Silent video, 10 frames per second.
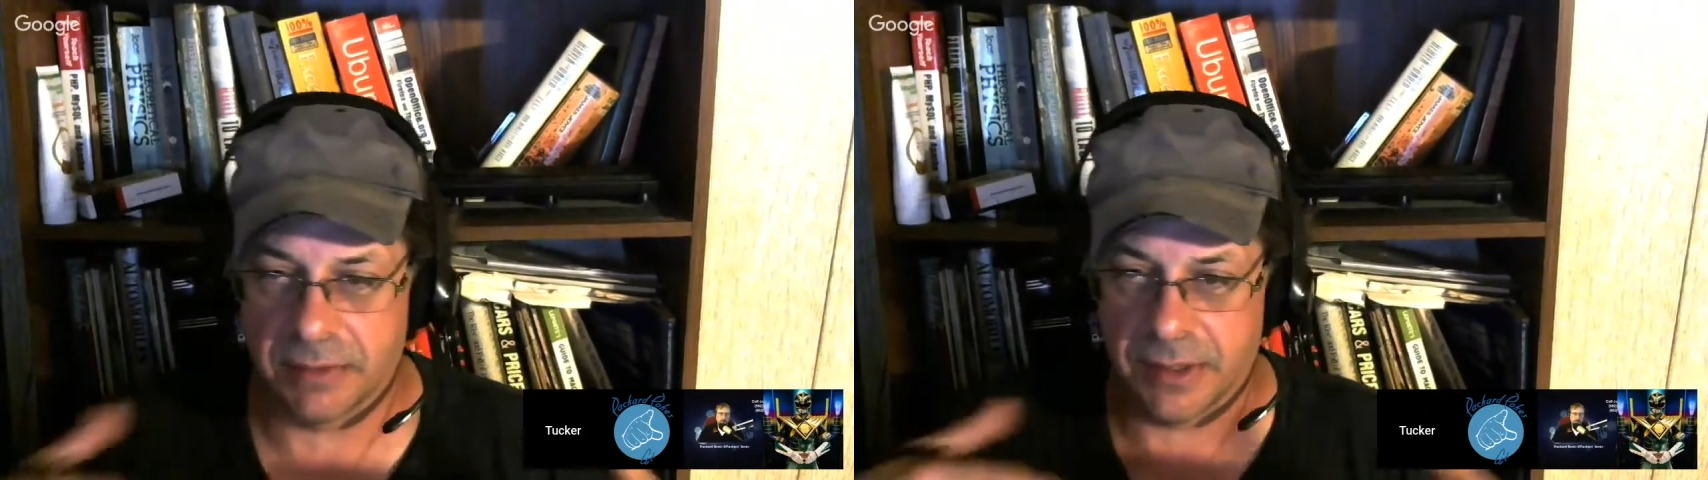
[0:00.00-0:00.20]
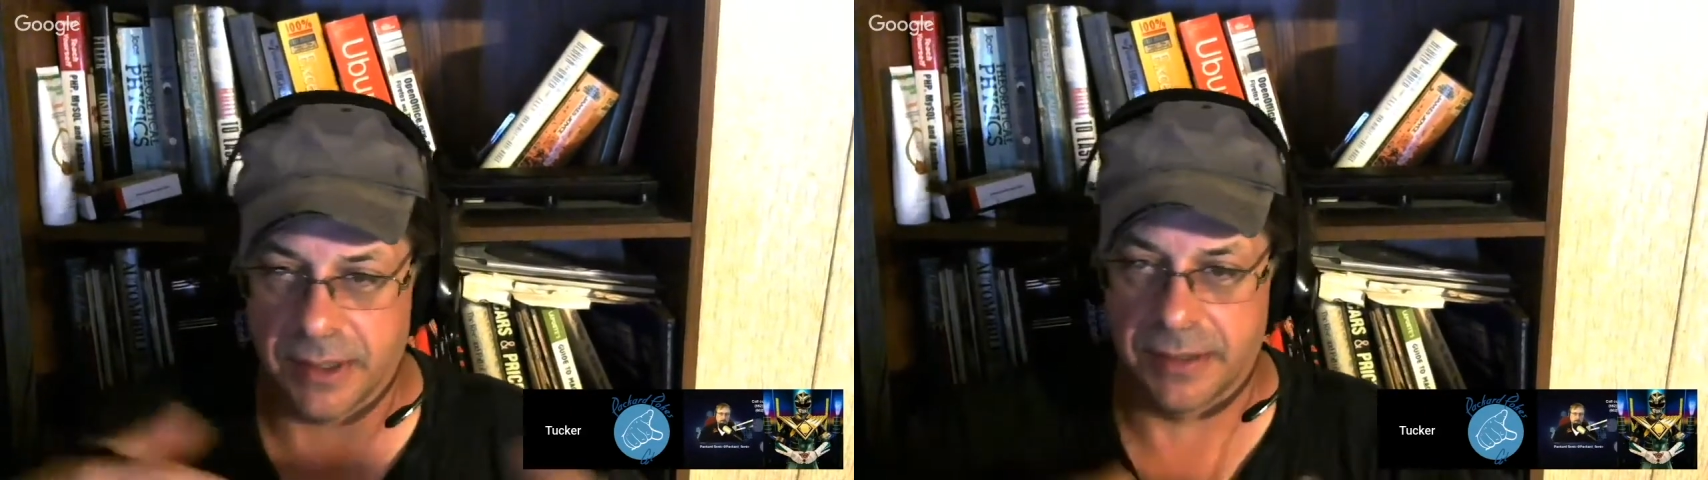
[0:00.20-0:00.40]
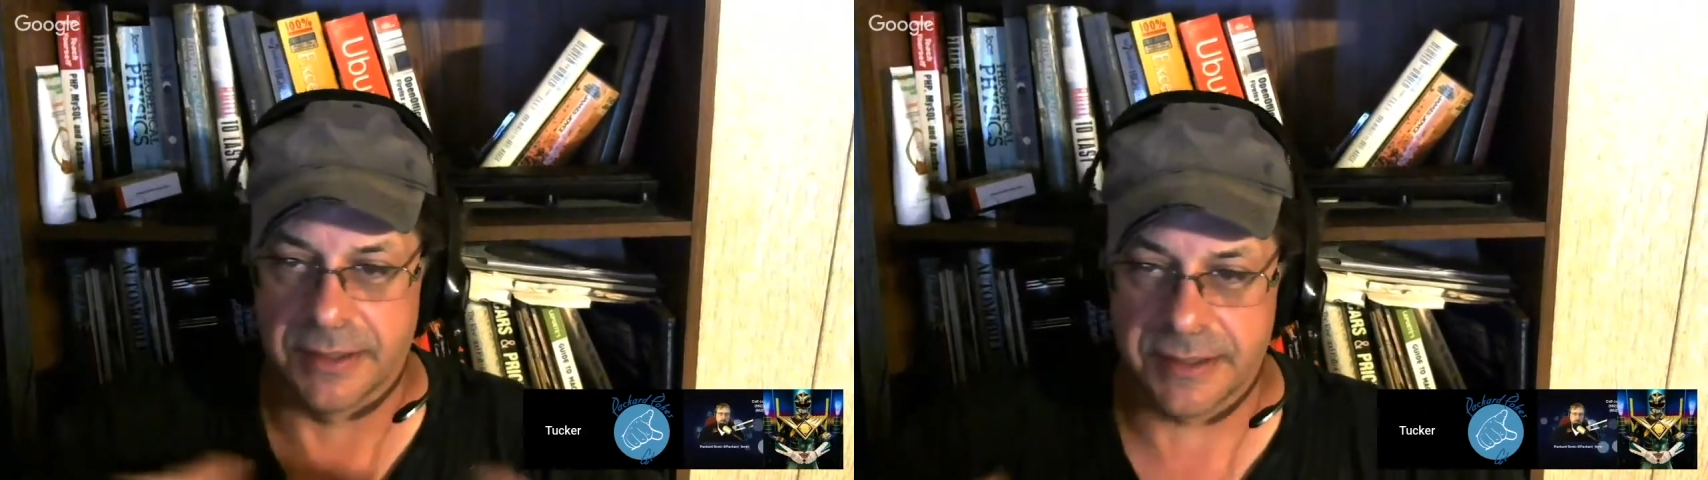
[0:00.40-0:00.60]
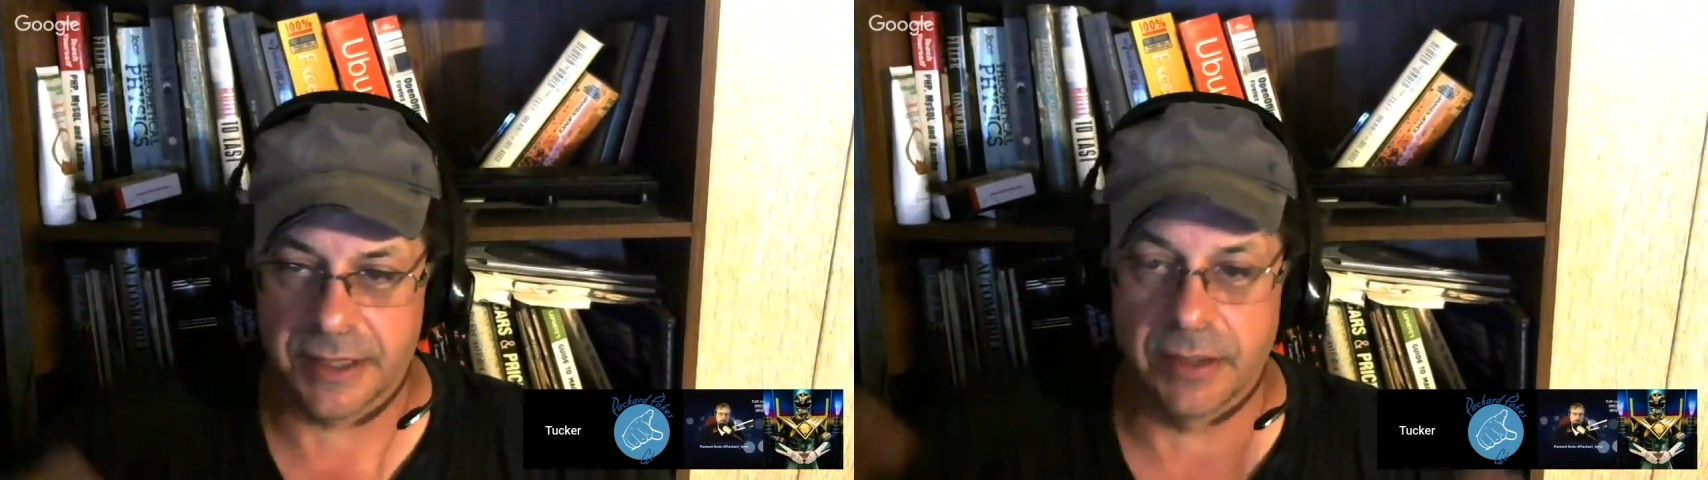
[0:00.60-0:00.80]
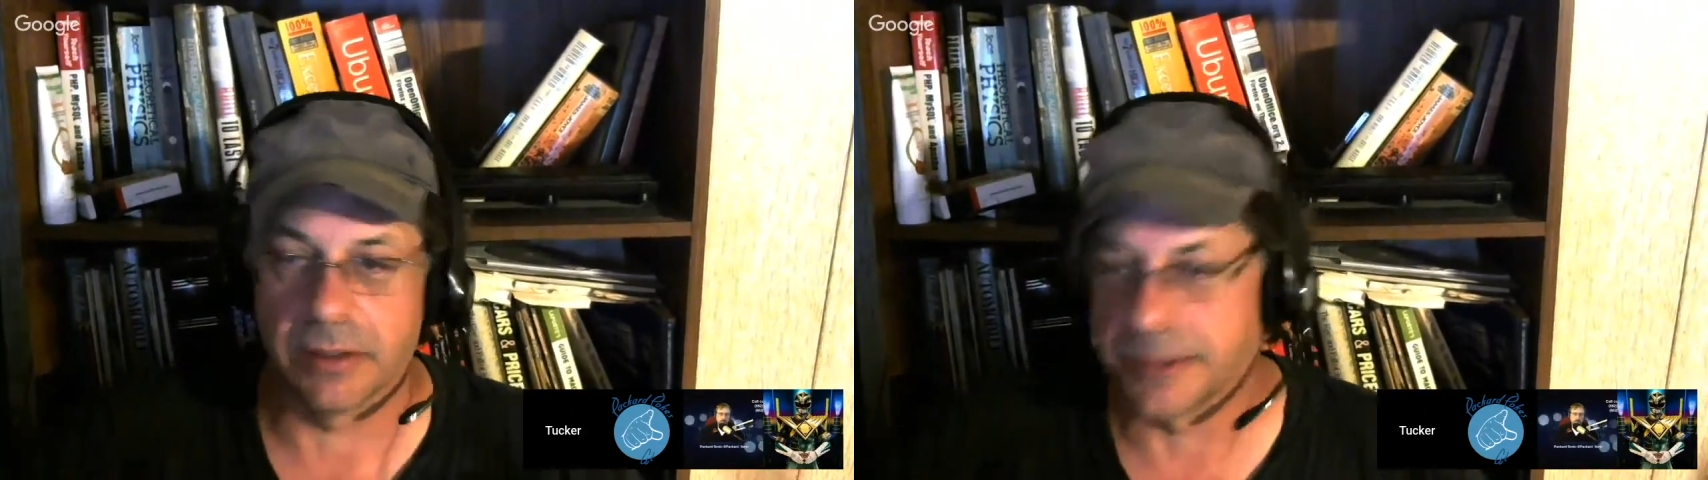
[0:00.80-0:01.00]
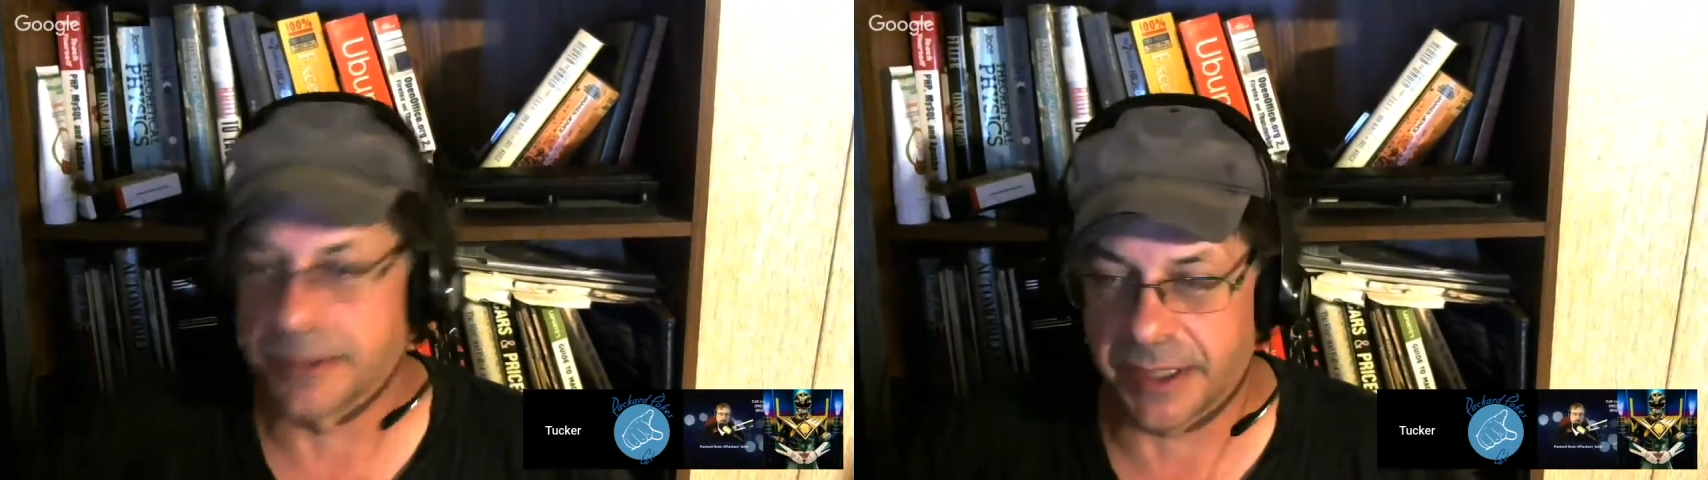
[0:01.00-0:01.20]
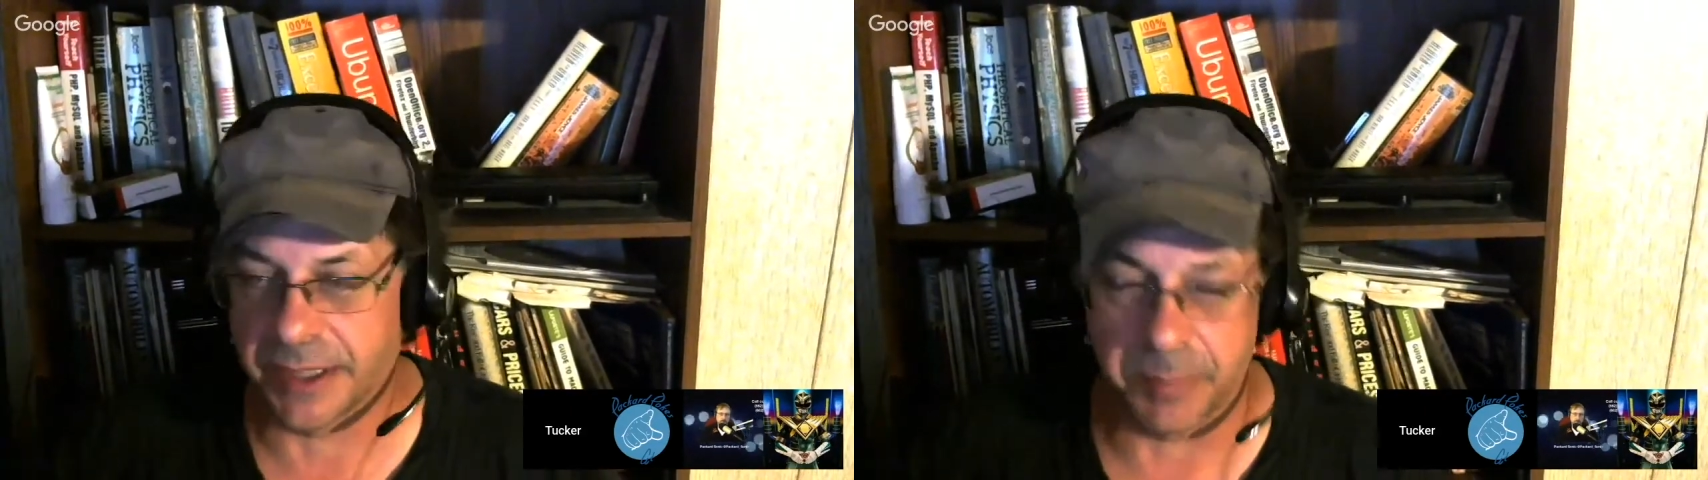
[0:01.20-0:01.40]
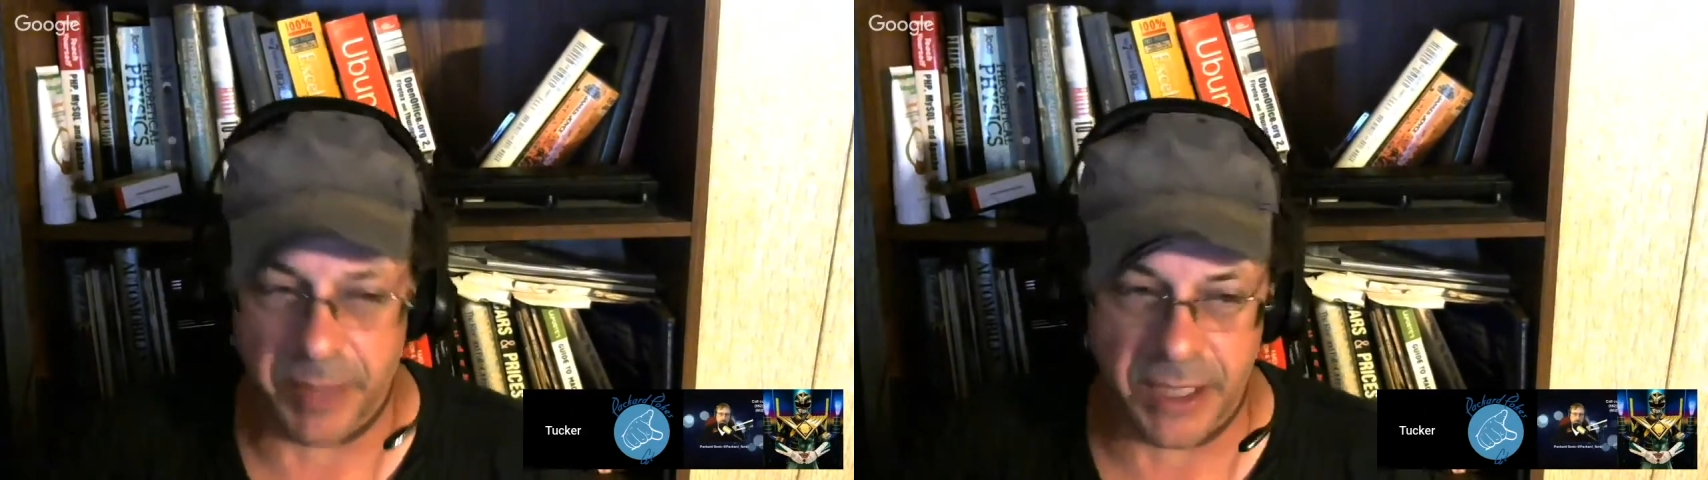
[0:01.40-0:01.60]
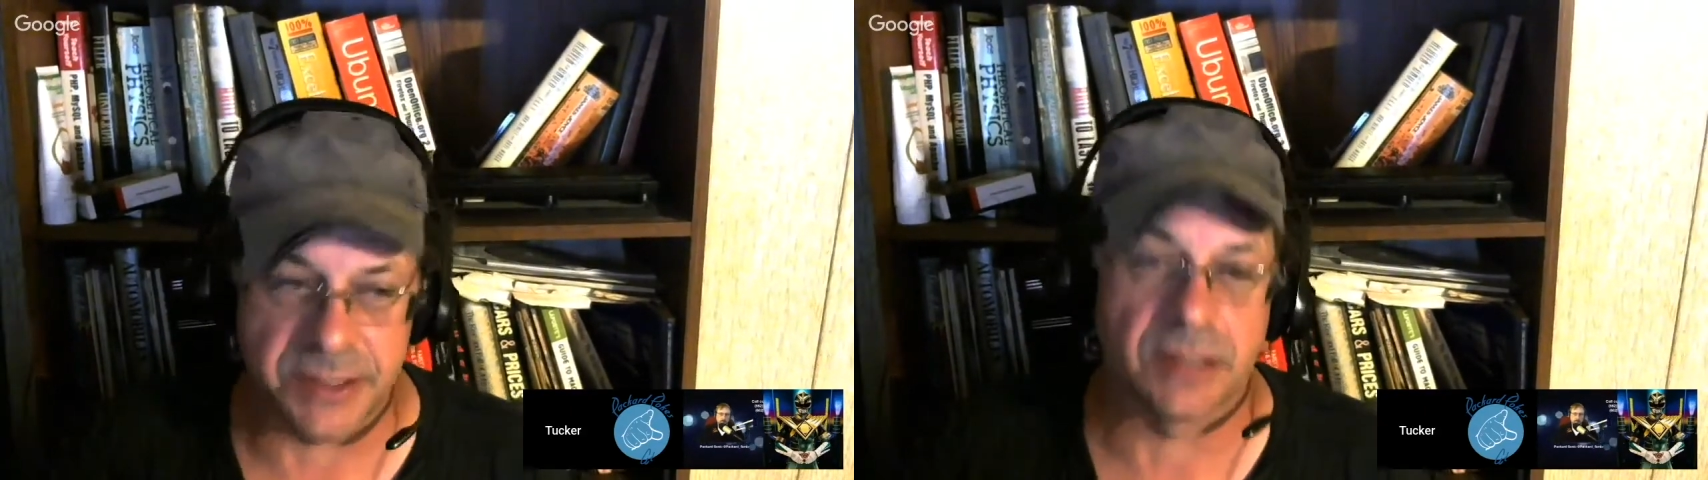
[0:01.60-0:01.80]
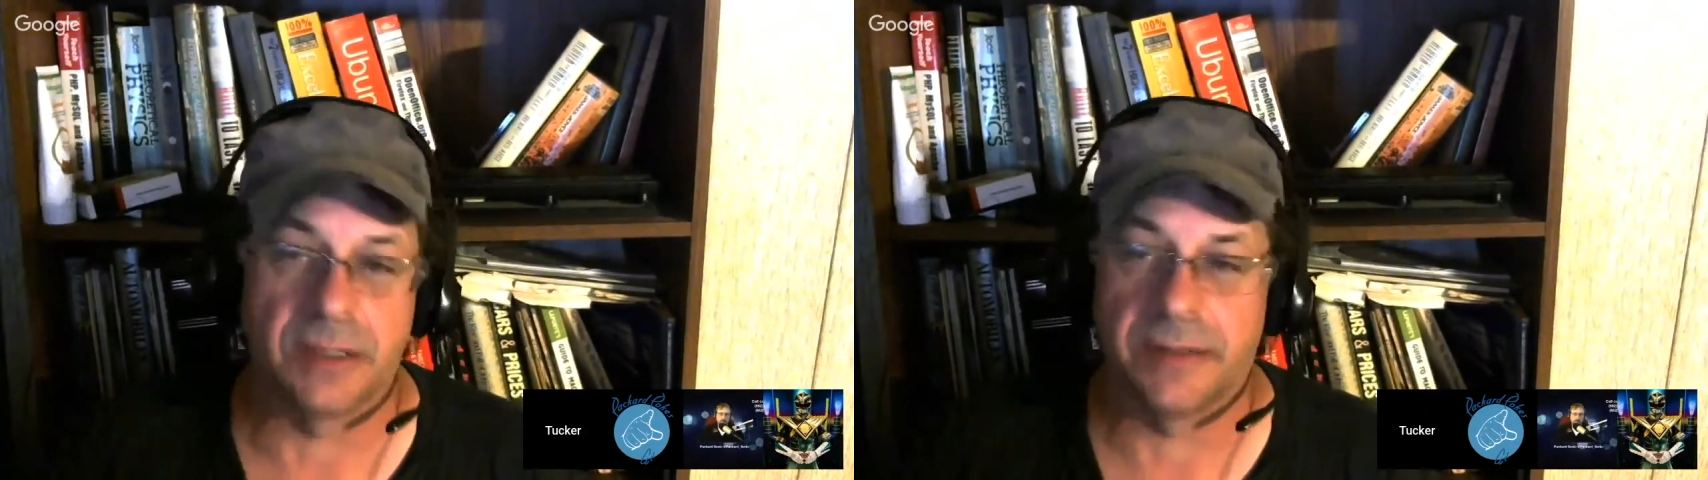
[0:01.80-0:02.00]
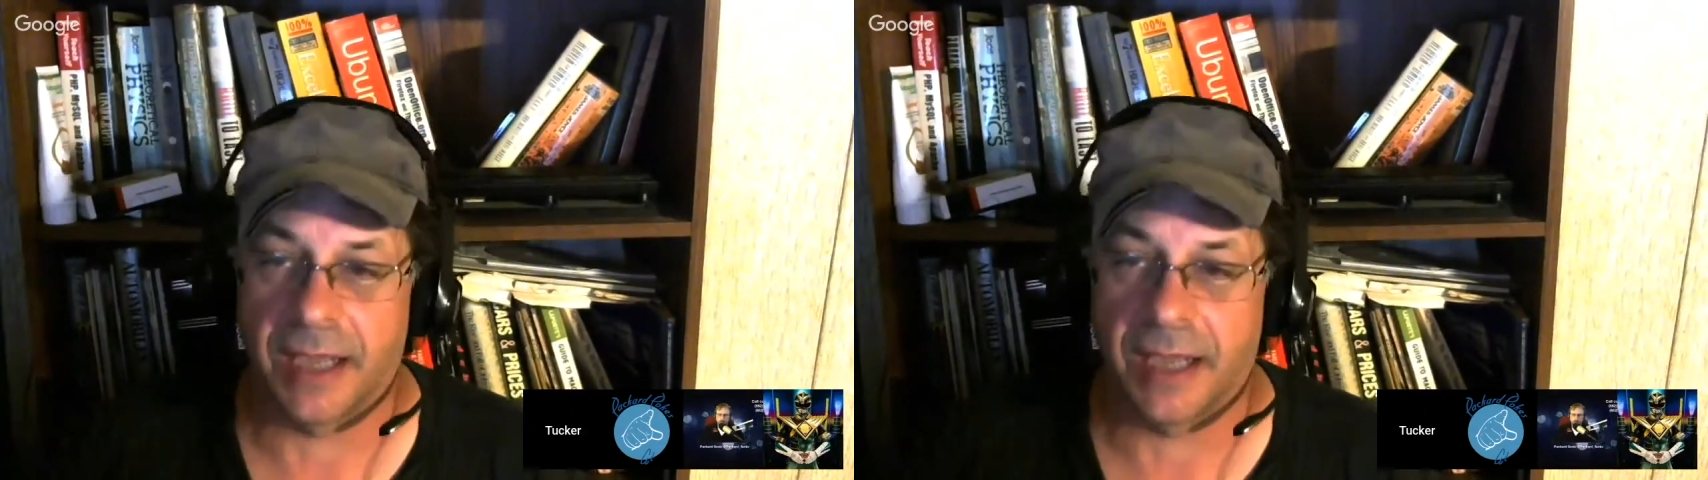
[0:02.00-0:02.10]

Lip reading: in the center of the city, basically,